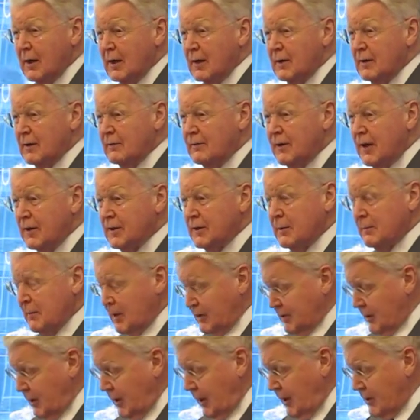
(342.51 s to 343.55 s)
the
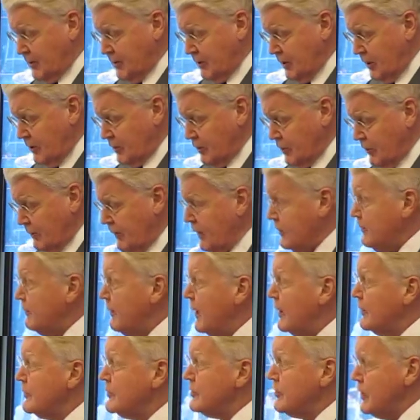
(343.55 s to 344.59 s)
fundamental essence of
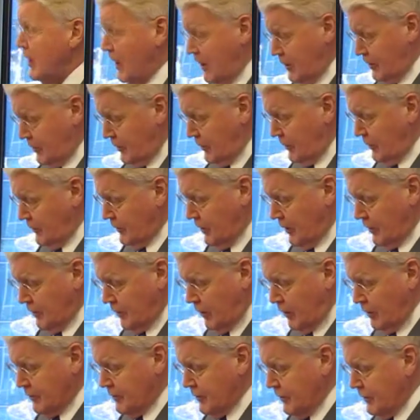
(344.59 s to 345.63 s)
advanced IT
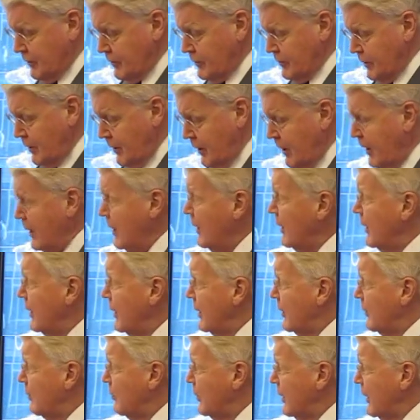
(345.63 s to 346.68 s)
technologies,
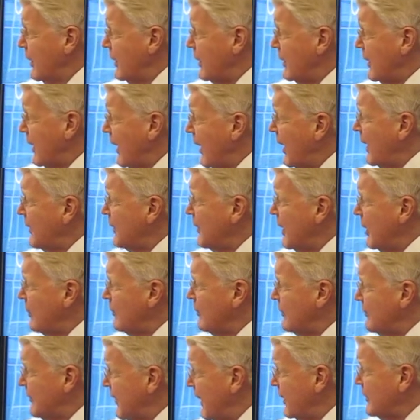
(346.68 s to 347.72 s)
we can now
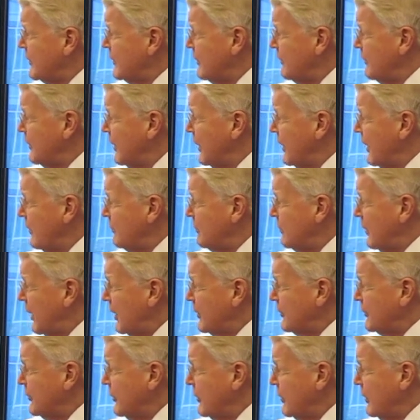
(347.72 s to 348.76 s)
effectively and
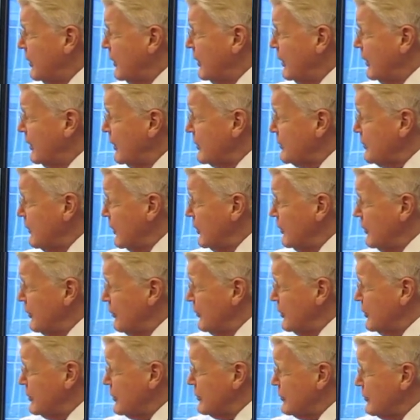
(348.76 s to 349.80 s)
practically, and that's one of the
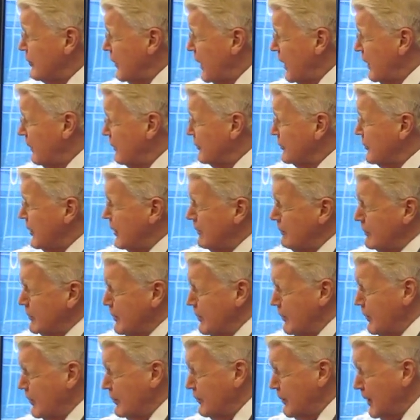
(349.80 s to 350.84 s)
reasons why I've traveled
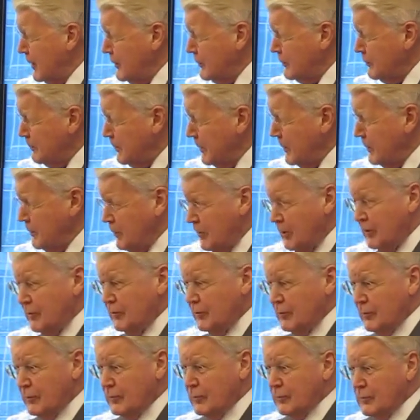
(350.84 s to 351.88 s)
a long way to be with
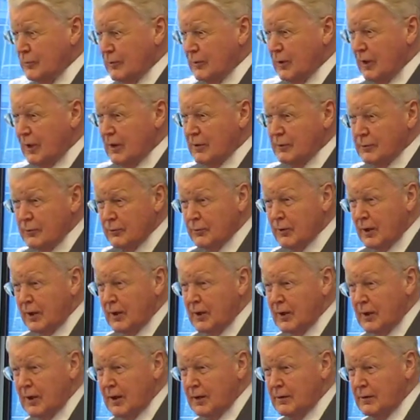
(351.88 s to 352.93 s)
you here today